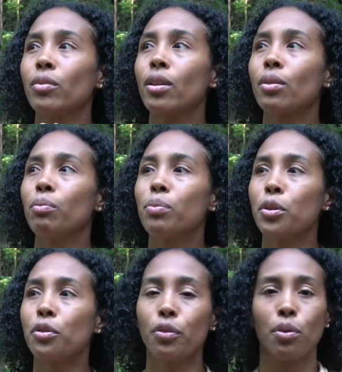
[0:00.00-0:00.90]
the
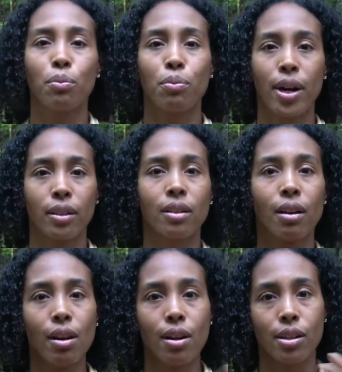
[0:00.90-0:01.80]
beautiful bright
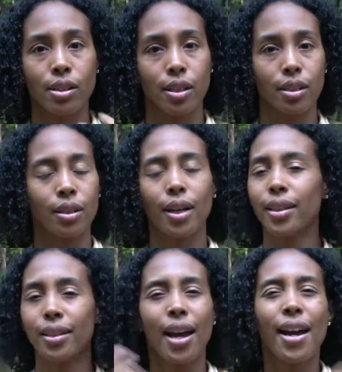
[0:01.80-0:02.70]
colors and light
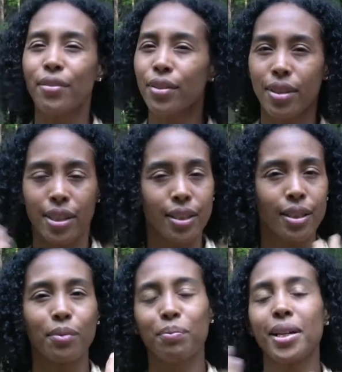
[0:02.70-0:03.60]
and everything
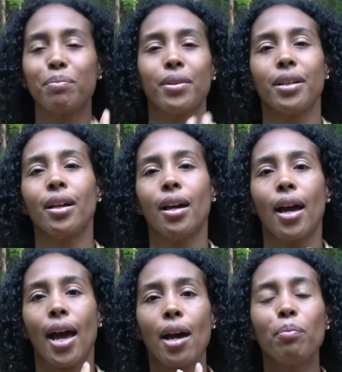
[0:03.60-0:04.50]
that made me
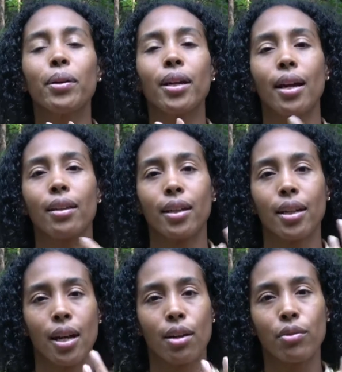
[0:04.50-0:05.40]
happy, and that
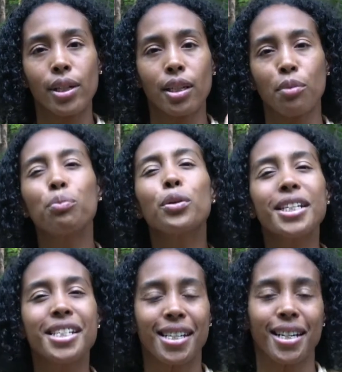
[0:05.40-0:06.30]
I really
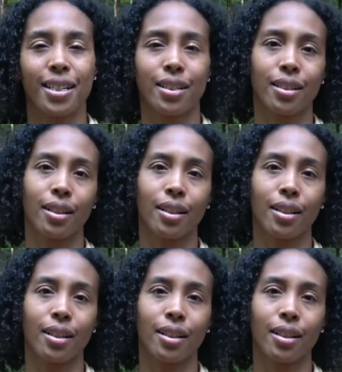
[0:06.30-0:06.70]
appreciated